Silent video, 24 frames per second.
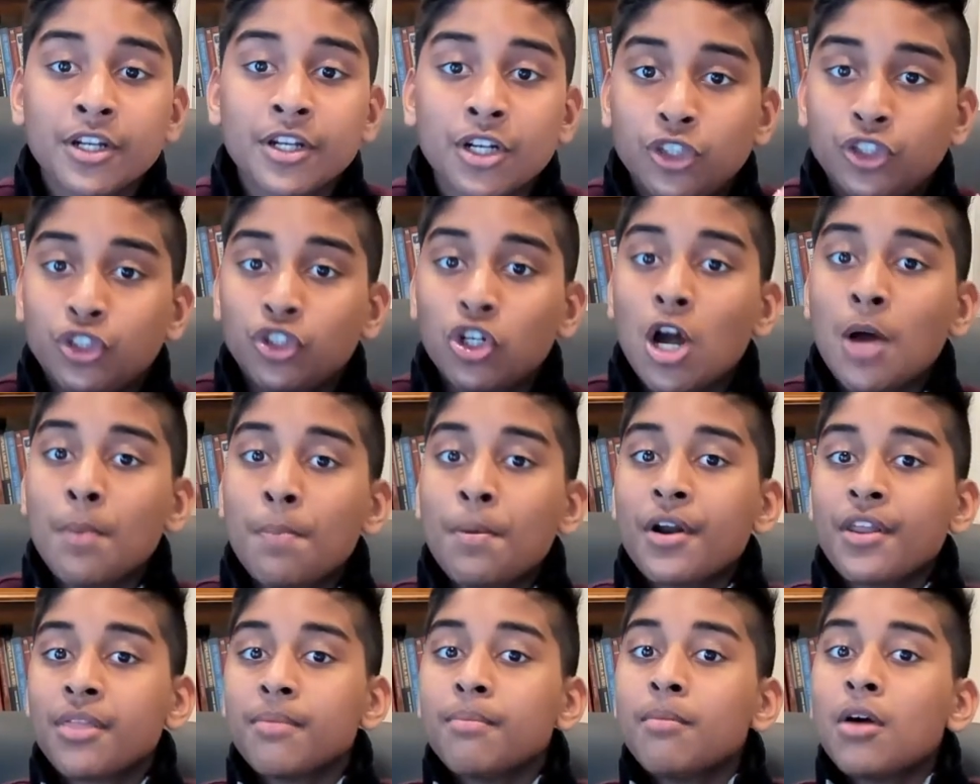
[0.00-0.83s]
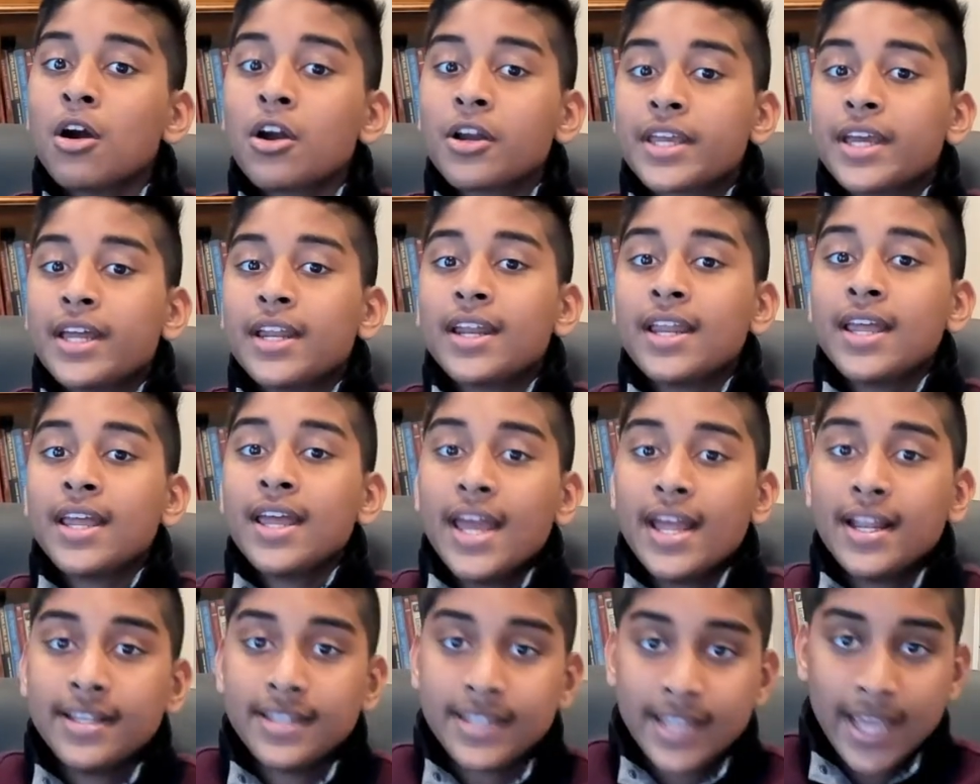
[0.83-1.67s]
to drop out of the market
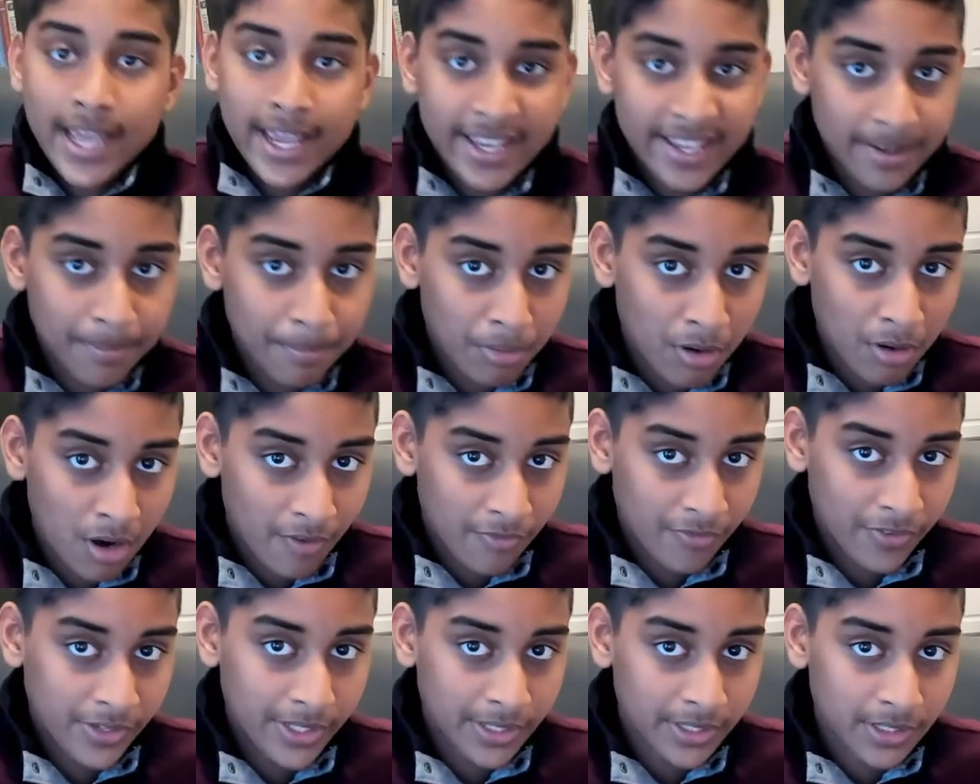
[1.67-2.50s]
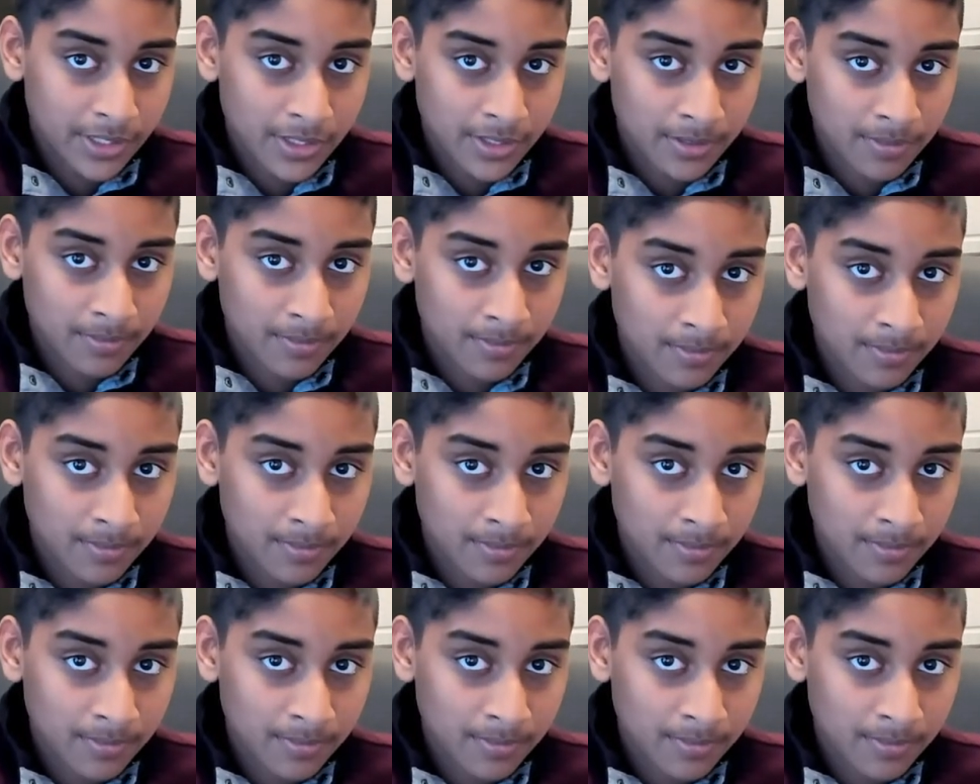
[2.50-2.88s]
and take in profits.